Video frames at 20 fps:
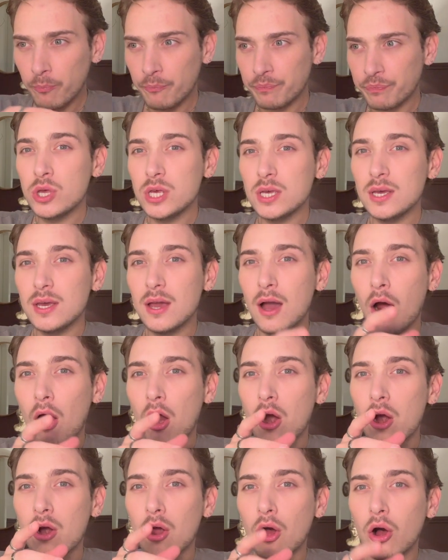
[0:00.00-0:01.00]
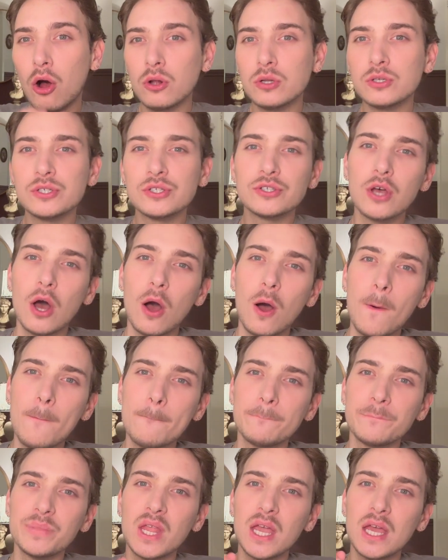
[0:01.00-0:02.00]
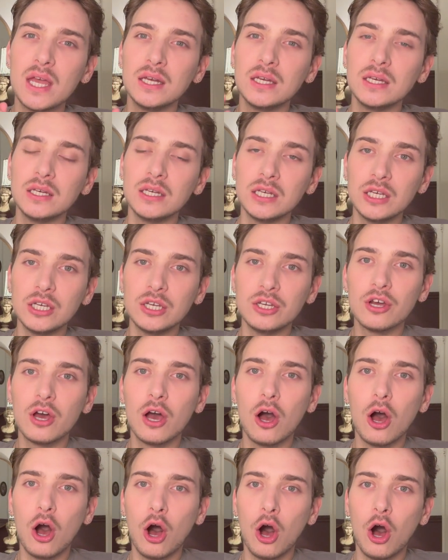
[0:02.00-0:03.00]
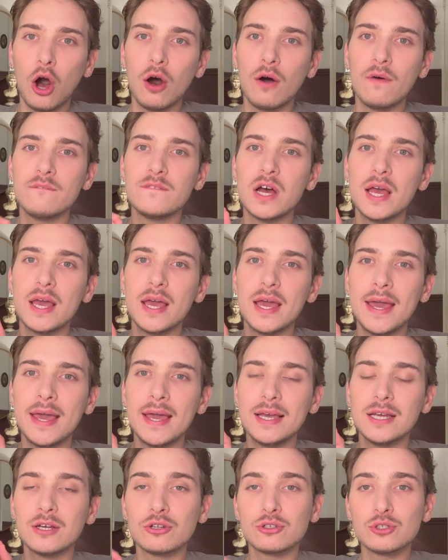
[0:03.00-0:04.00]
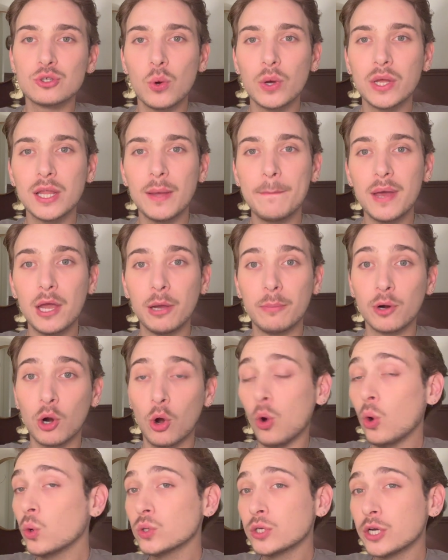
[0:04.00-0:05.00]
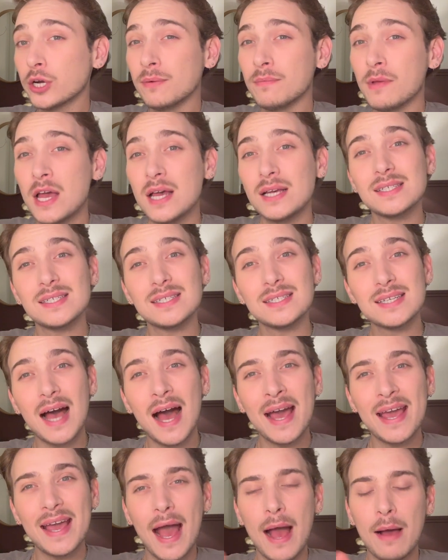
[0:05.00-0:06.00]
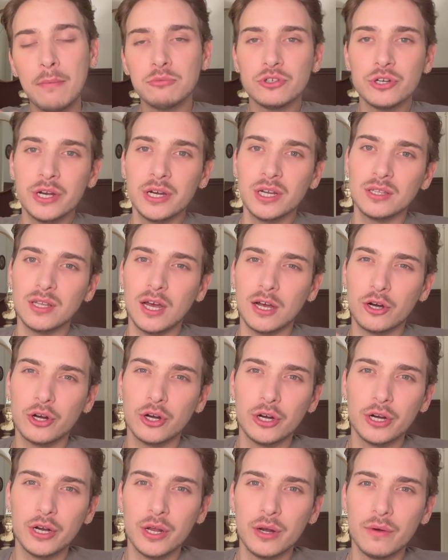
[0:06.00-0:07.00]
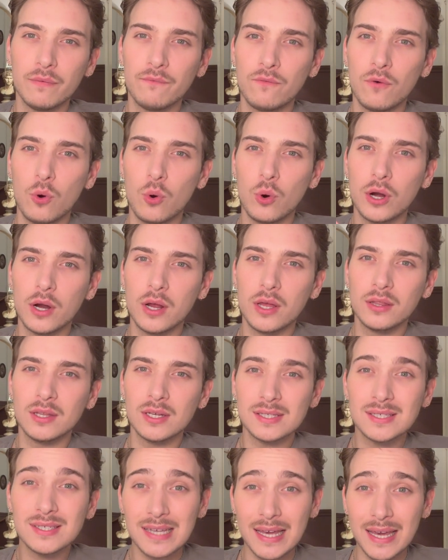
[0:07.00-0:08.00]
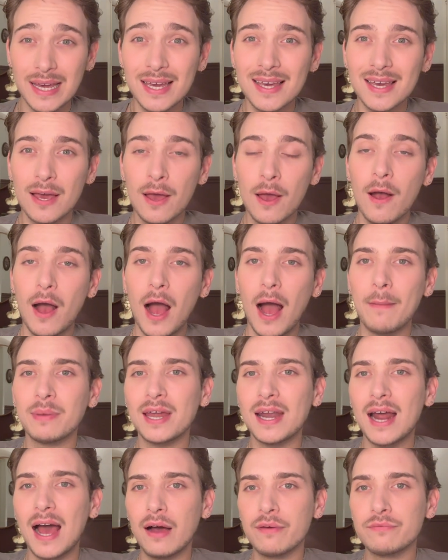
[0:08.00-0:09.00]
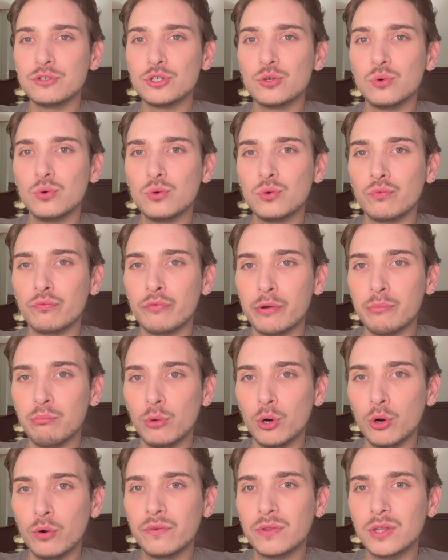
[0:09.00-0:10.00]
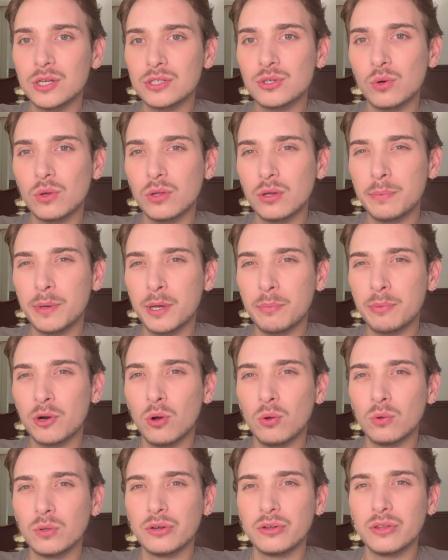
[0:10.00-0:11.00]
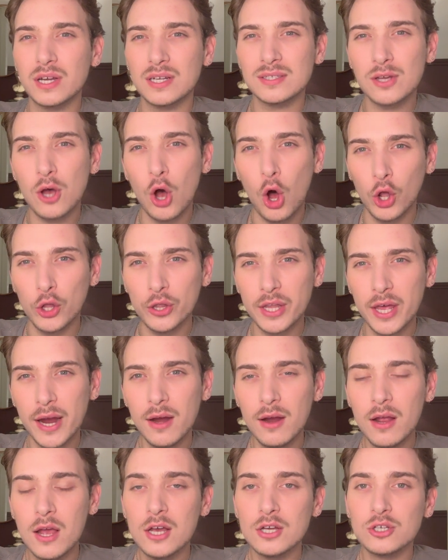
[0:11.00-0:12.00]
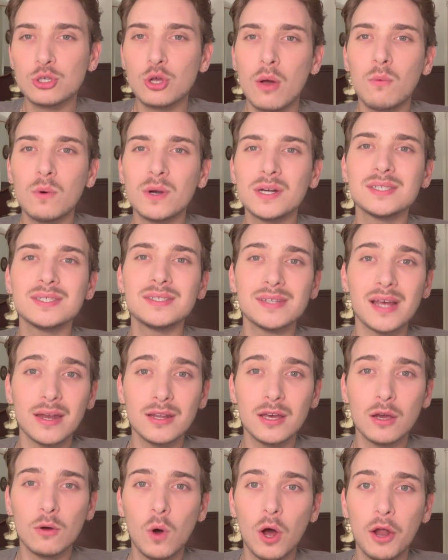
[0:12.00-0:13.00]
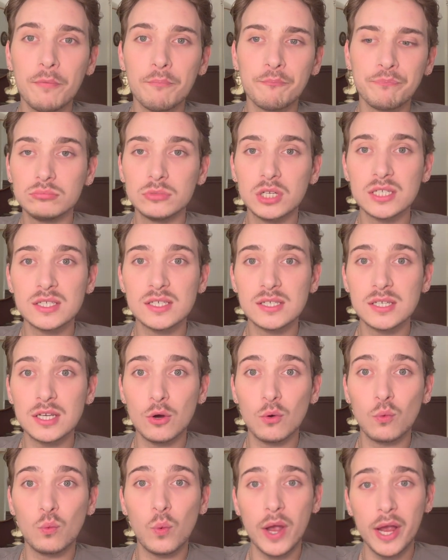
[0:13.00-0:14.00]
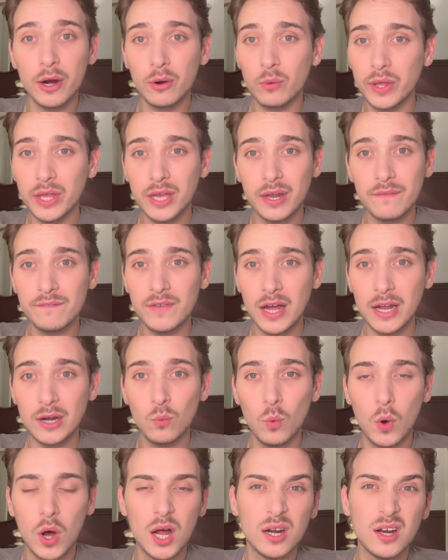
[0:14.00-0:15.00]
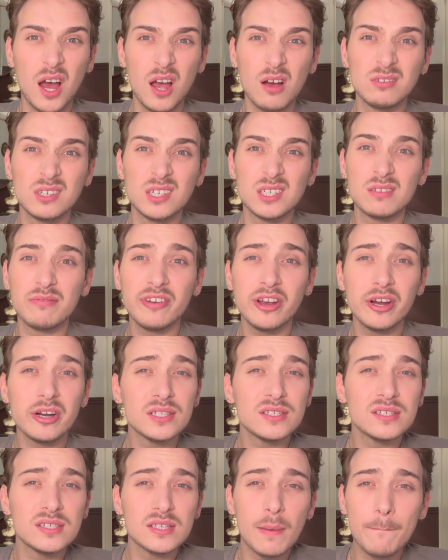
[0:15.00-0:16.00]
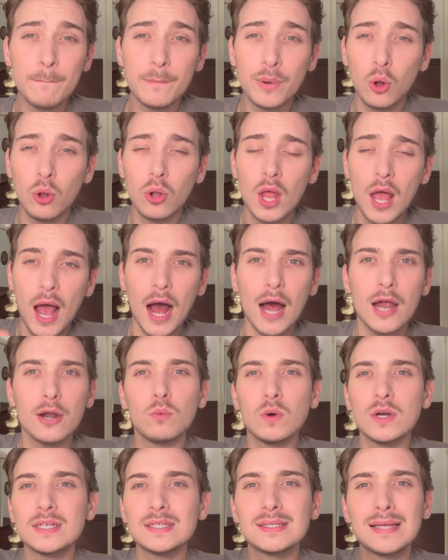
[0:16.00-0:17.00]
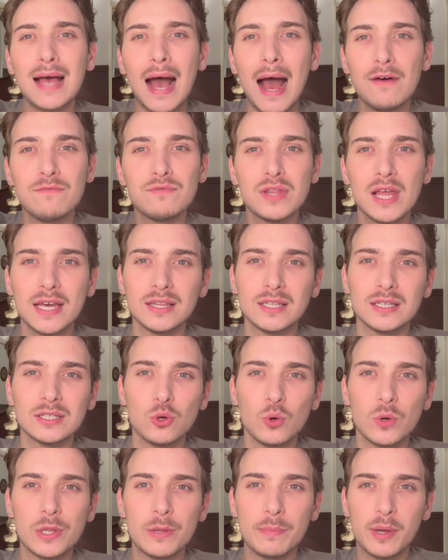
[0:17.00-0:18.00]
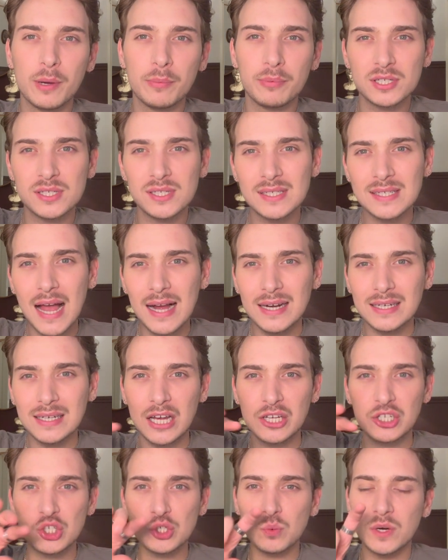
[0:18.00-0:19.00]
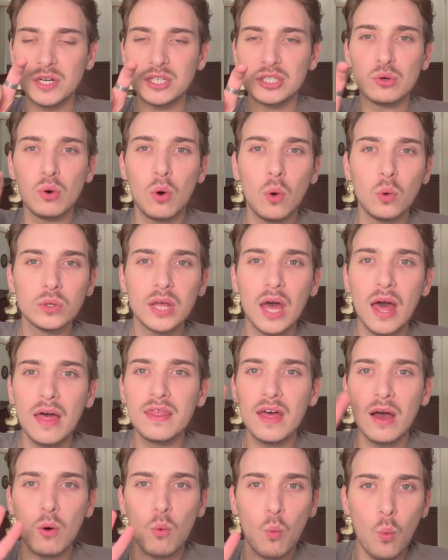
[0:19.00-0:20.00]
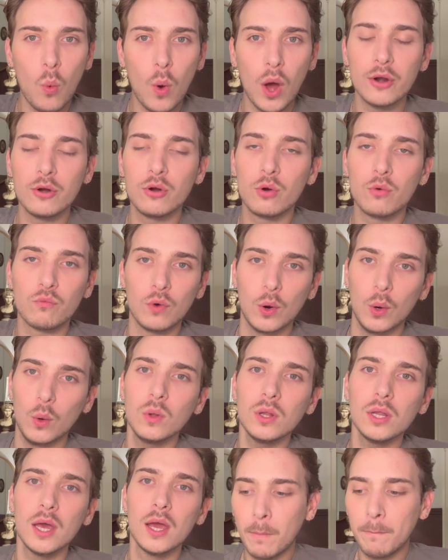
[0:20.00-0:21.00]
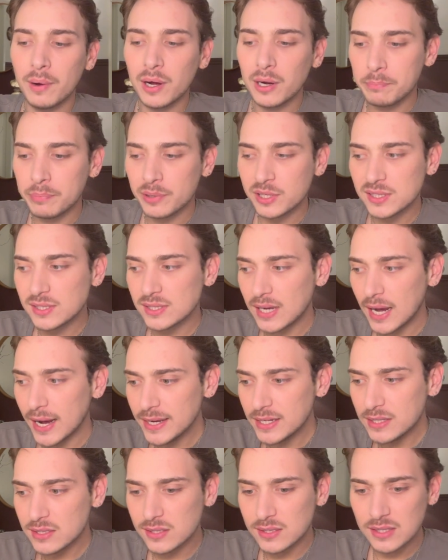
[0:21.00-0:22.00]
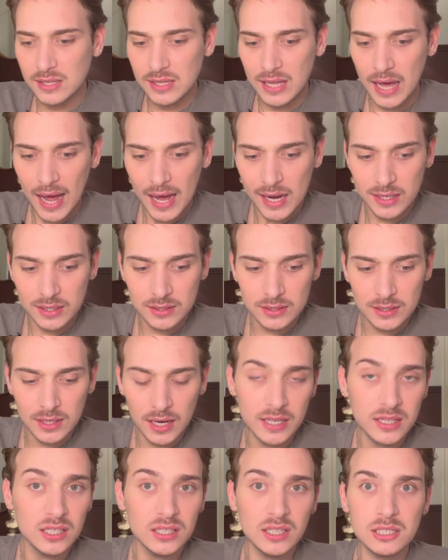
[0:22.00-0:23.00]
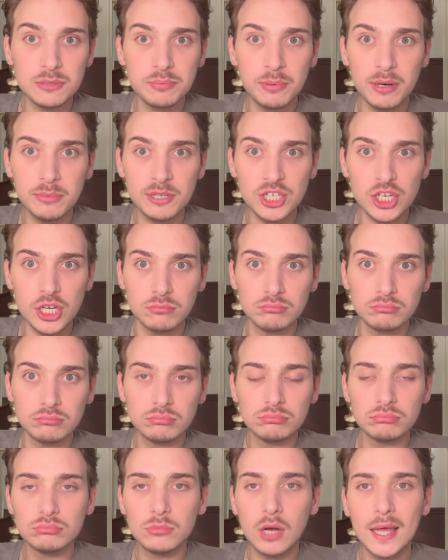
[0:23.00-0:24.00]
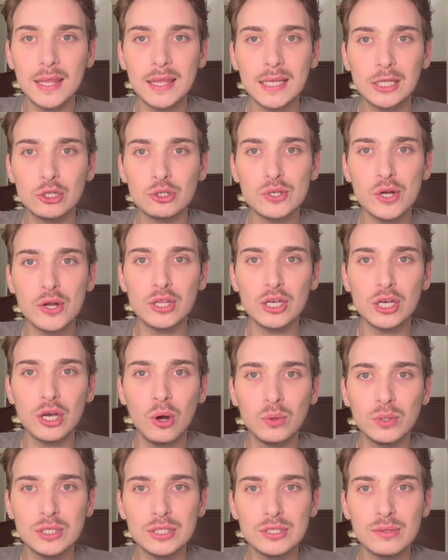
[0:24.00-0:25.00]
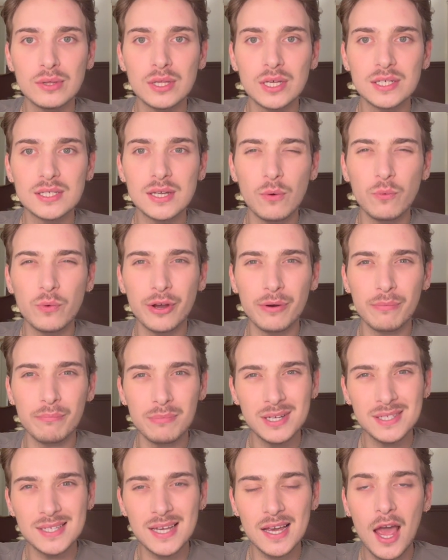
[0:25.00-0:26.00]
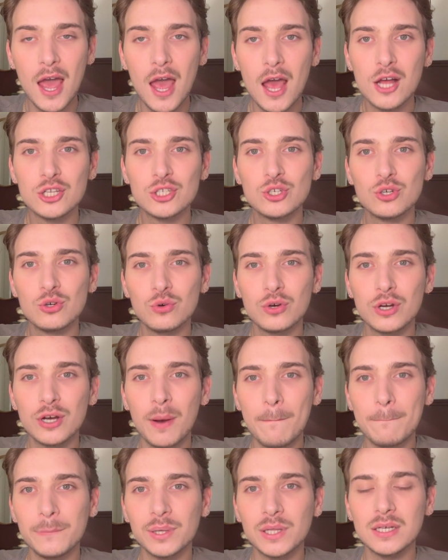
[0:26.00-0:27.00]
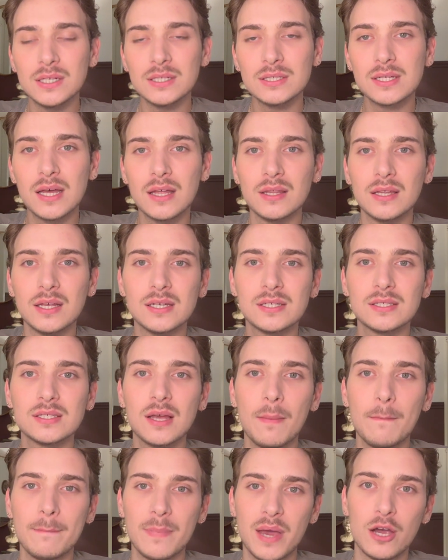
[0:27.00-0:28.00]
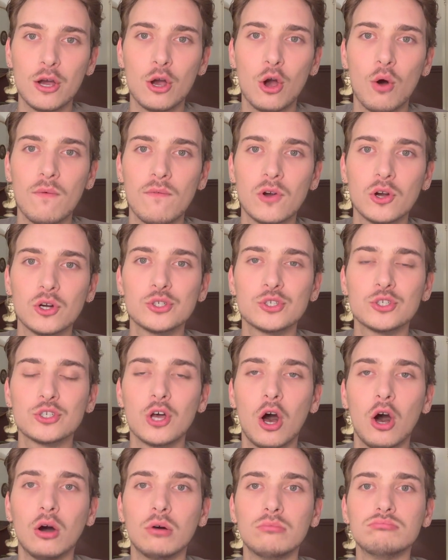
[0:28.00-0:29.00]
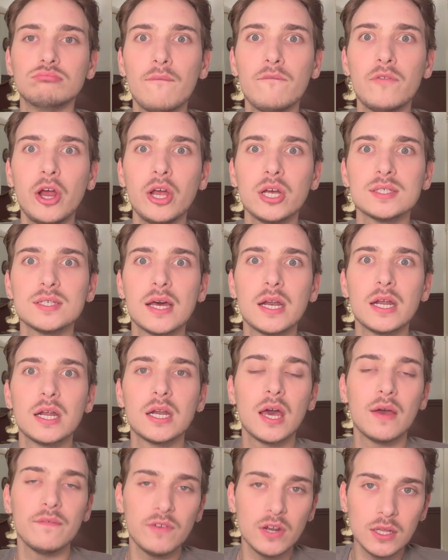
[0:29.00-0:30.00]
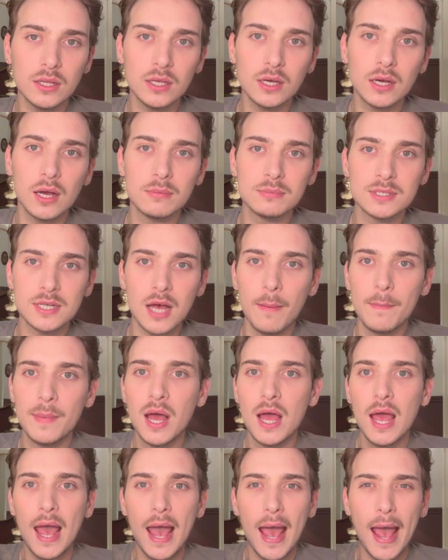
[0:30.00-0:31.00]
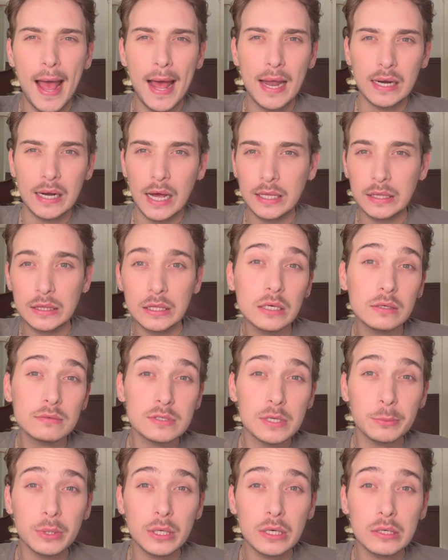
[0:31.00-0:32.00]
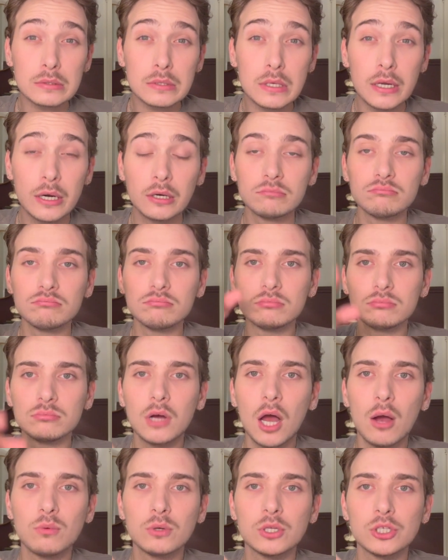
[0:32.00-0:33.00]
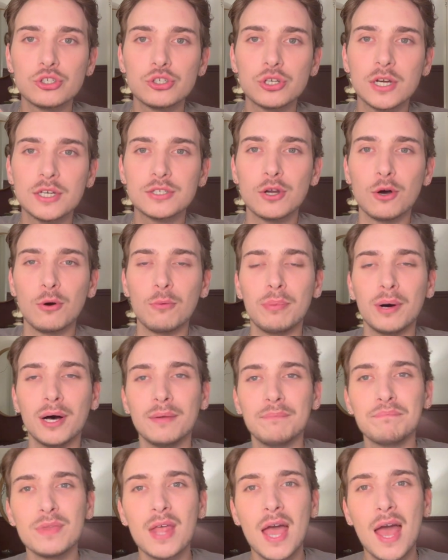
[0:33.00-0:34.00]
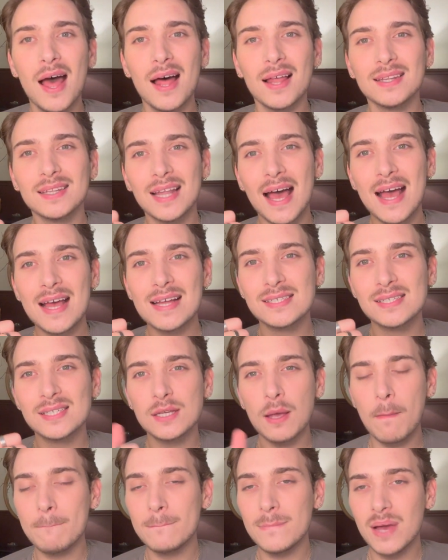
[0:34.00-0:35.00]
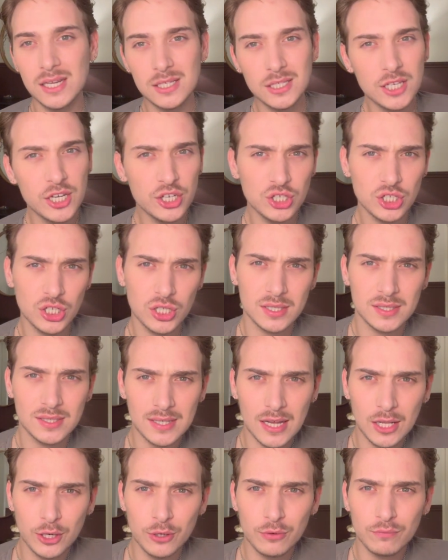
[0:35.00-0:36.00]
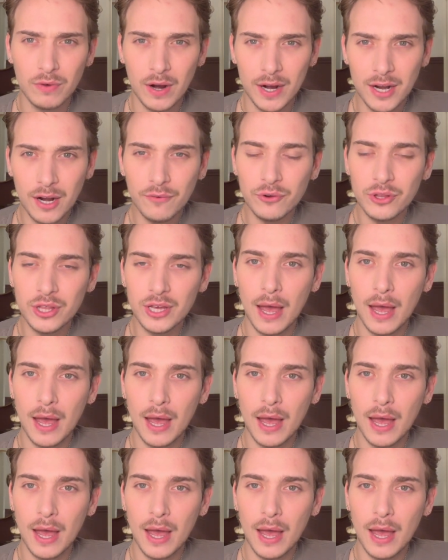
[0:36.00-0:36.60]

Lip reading: We are also in need of a toilet paper holder. Since I am creating that curtain for the sink, I'm gonna have to remove the toilet paper holder that's on there. So I want a standing one. Let's see where we can find one. I want it very simple. I don't want to have like the toilet paper stacked. I just want it to hold that one roll. But besides that, I think that's pretty much it. I think those are the only two things that we are missing to complete this makeover. So very excited. If anything comes up and I think of something else later, I will let you guys know. But let's message the seller right now for the